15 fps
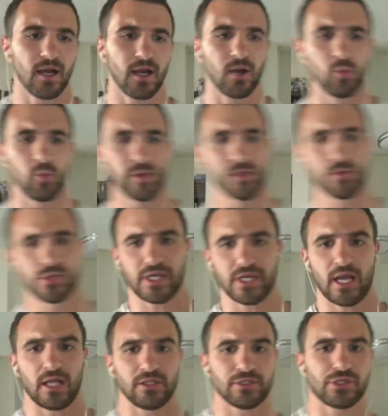We used to
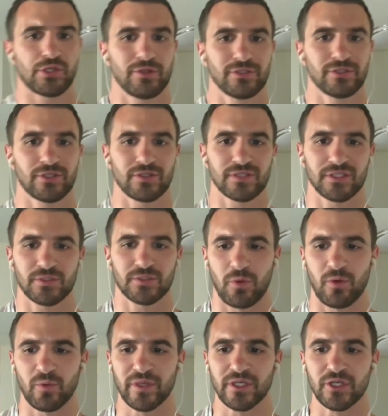college students because it's
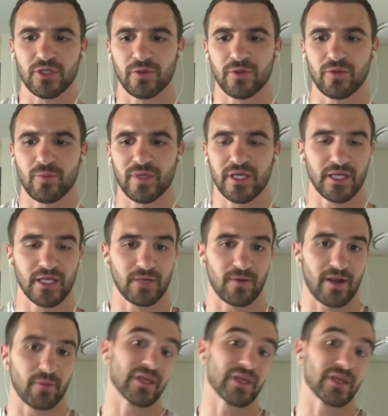what we knew in the beginning, right?